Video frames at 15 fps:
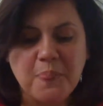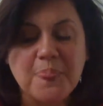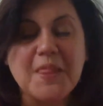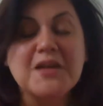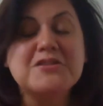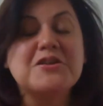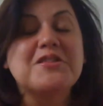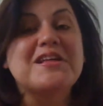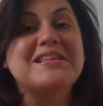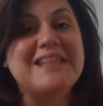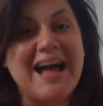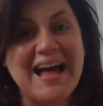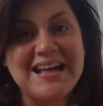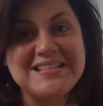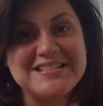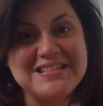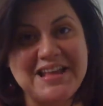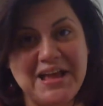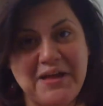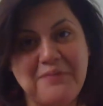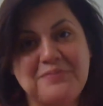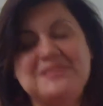So the last
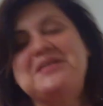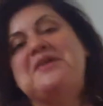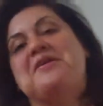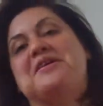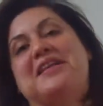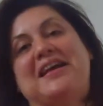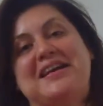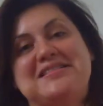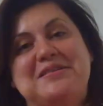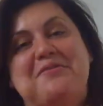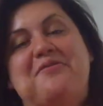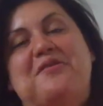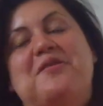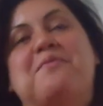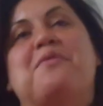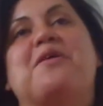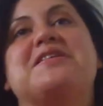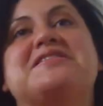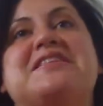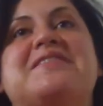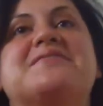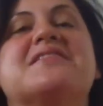names, like I said for the
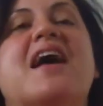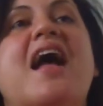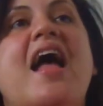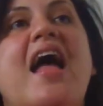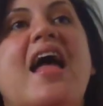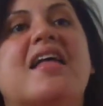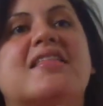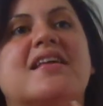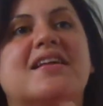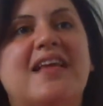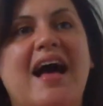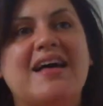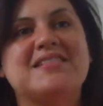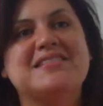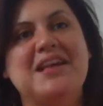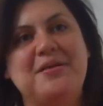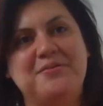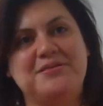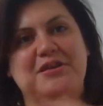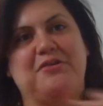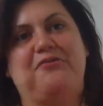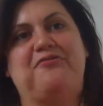boys' names, the last
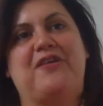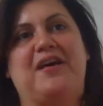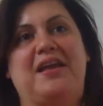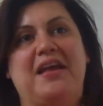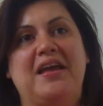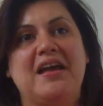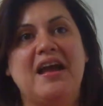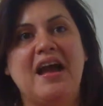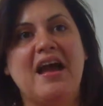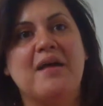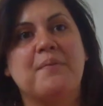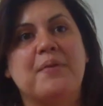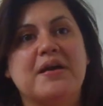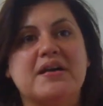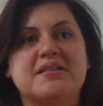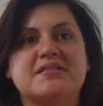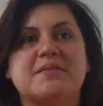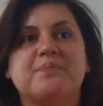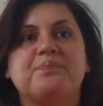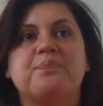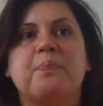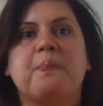names are funny because
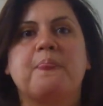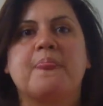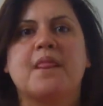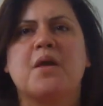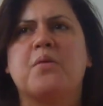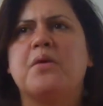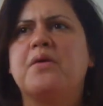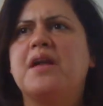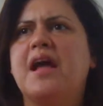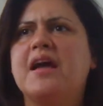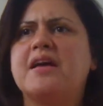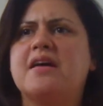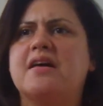we were like,